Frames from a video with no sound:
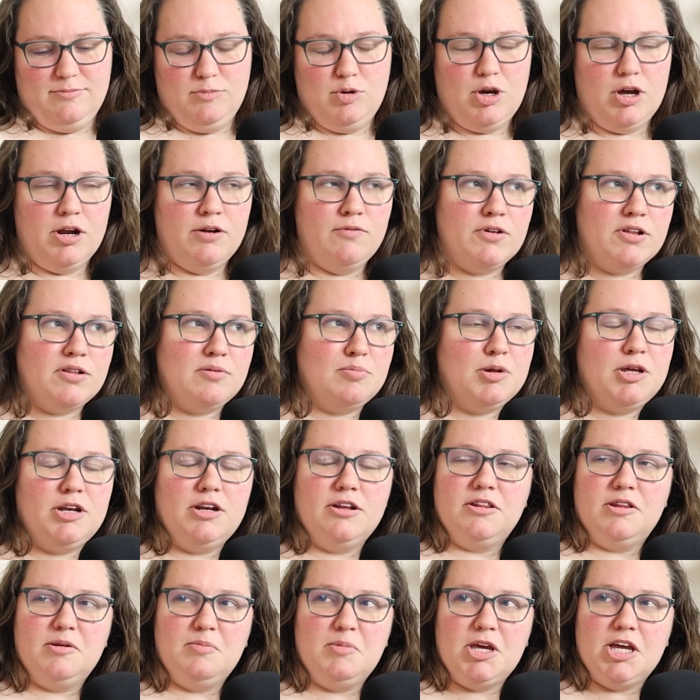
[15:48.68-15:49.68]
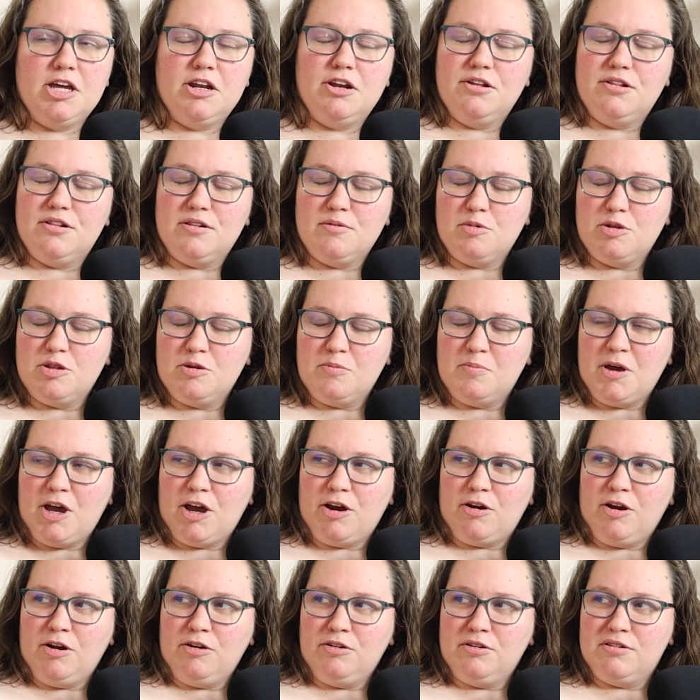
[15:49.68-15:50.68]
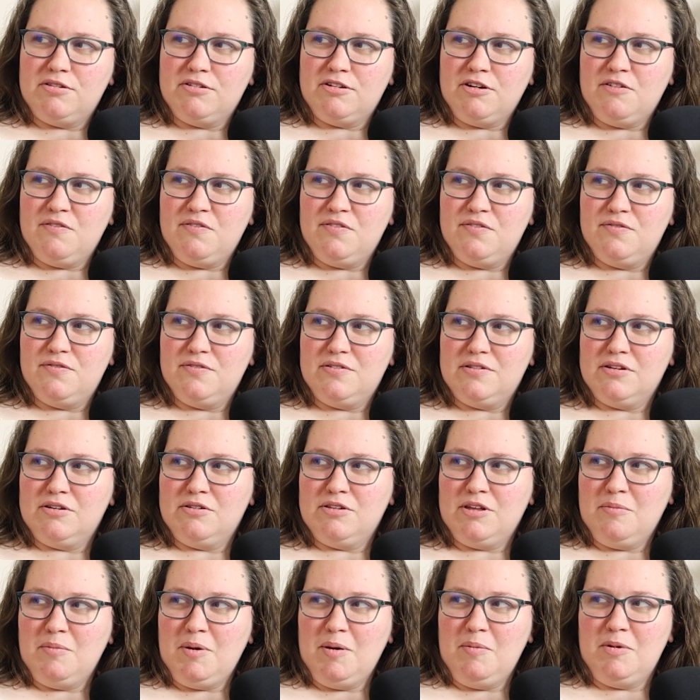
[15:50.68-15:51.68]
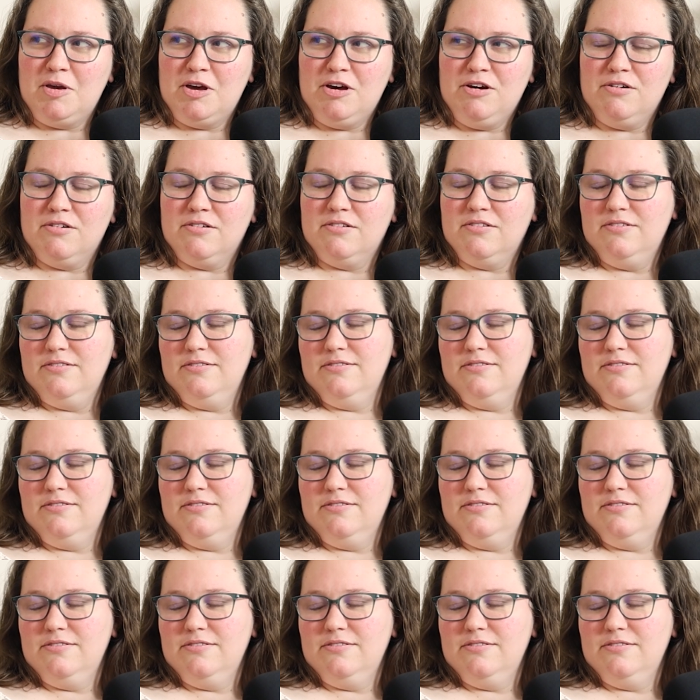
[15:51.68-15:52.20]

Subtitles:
We kind of explained at the beginning some other background stuff, so that might be all.